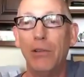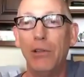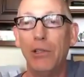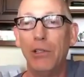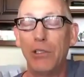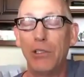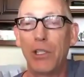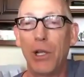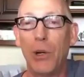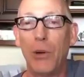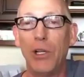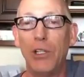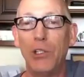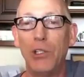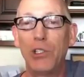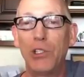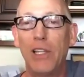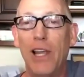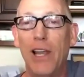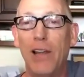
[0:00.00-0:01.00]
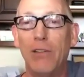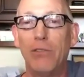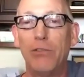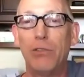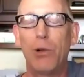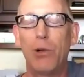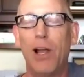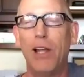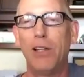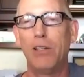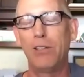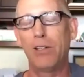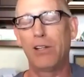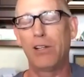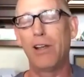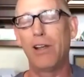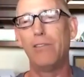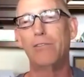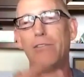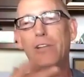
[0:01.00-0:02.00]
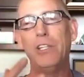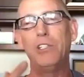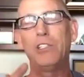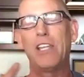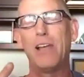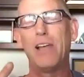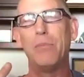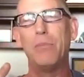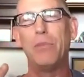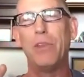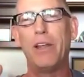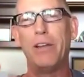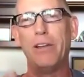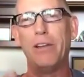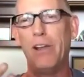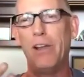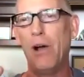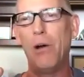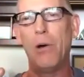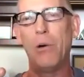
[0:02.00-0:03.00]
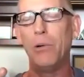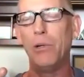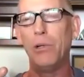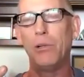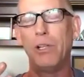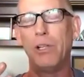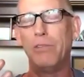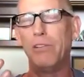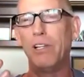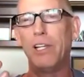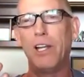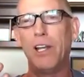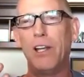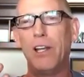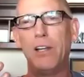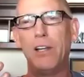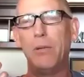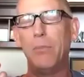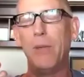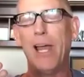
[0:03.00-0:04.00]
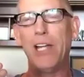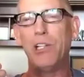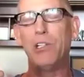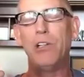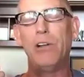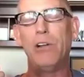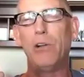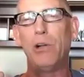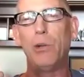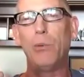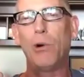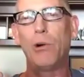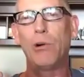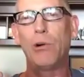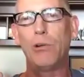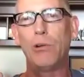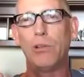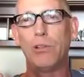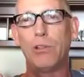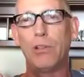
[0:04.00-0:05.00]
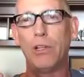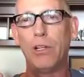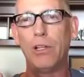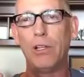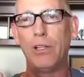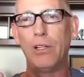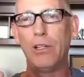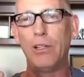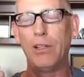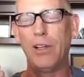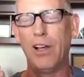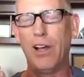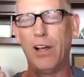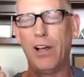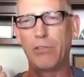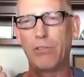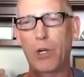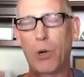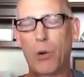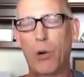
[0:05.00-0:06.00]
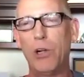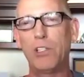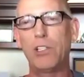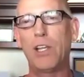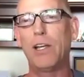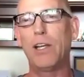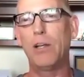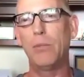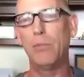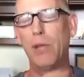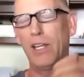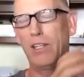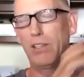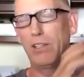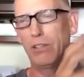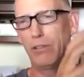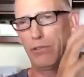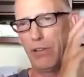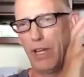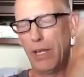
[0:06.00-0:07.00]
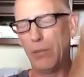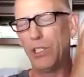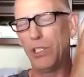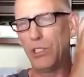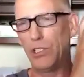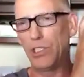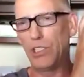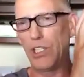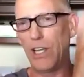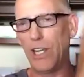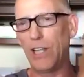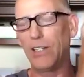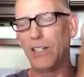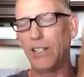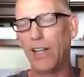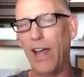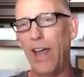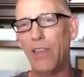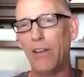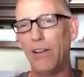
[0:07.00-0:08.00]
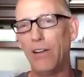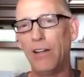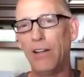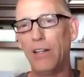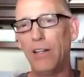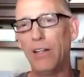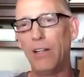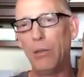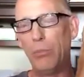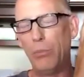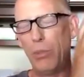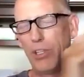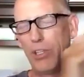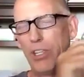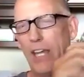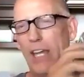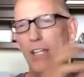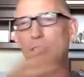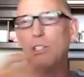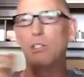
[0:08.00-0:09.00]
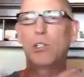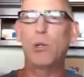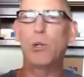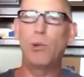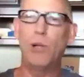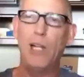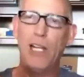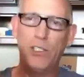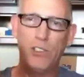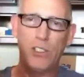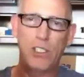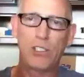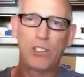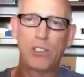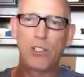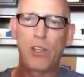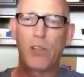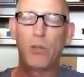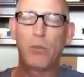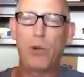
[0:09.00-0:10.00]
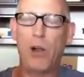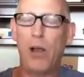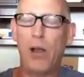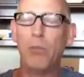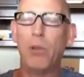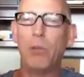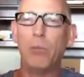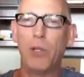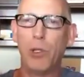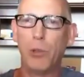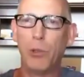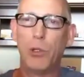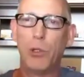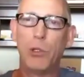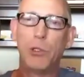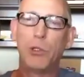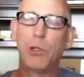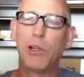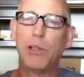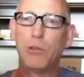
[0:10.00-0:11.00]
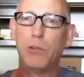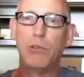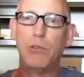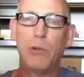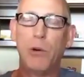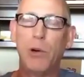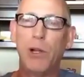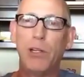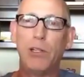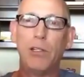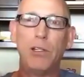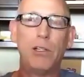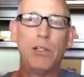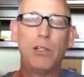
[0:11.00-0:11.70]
So instead of trying to convince them that, no, you're living in an imaginary world, of course I could make the families stay together, but that just creates this other problem that we were trying to avoid.